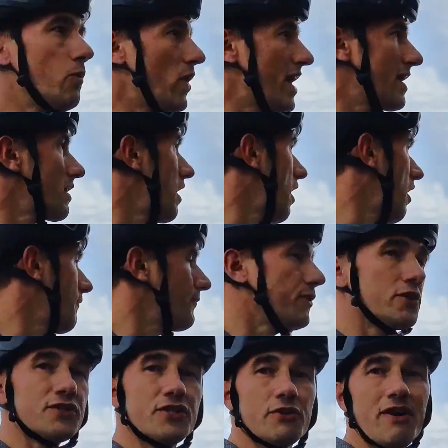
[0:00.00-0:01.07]
aware of
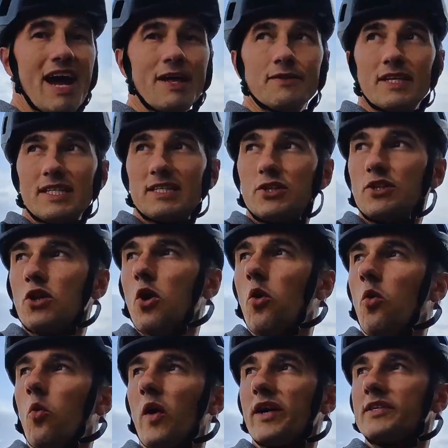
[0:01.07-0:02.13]
your surroundings. You know
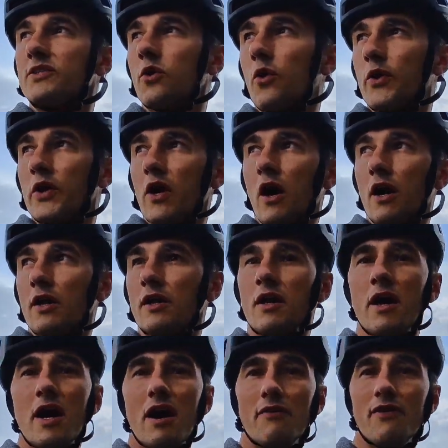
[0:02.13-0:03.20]
what is going
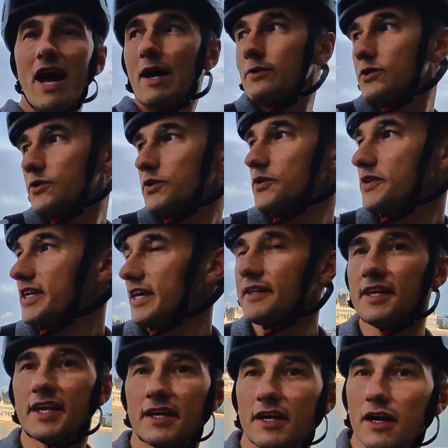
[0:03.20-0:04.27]
on around you. You
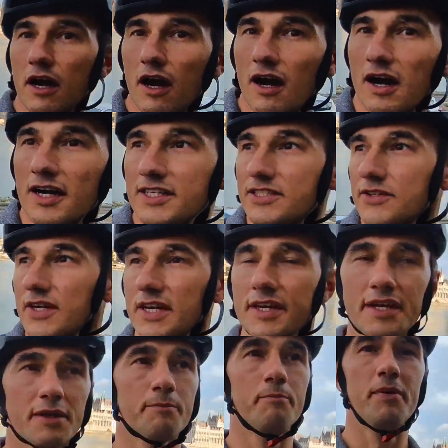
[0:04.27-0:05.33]
can hear cars, you can
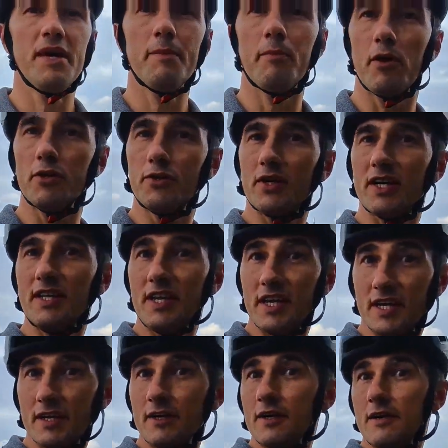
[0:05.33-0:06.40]
hear people, you can
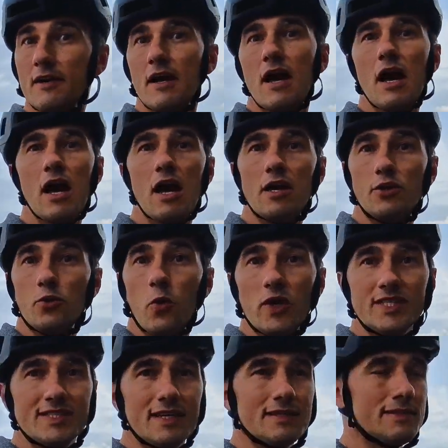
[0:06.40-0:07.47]
hear
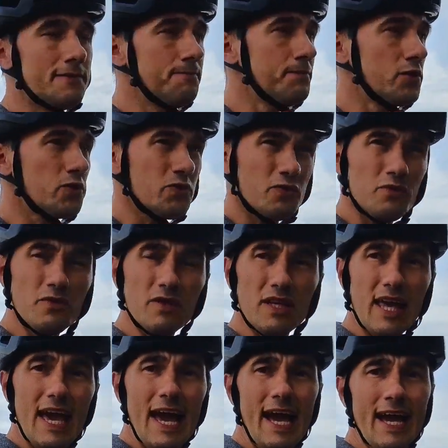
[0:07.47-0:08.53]
noises,
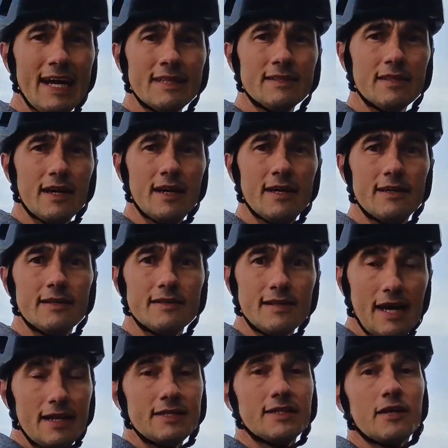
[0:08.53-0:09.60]
and
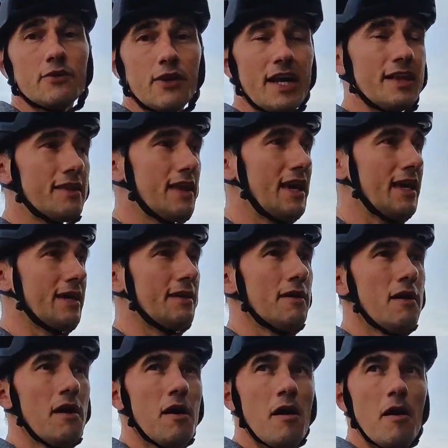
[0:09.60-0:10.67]
that is a great thing.
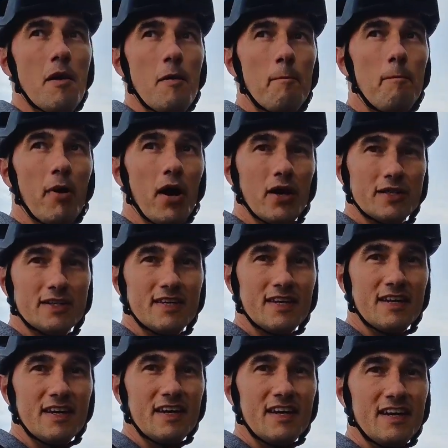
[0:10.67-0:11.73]
But
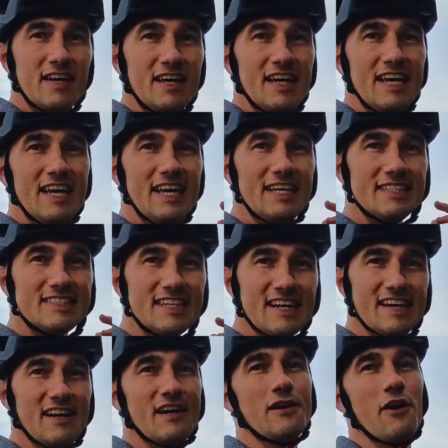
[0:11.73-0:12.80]
is
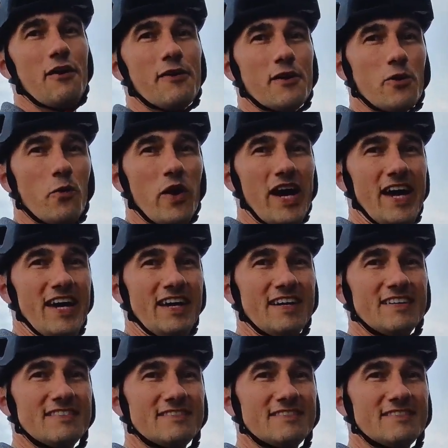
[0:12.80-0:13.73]
there another way?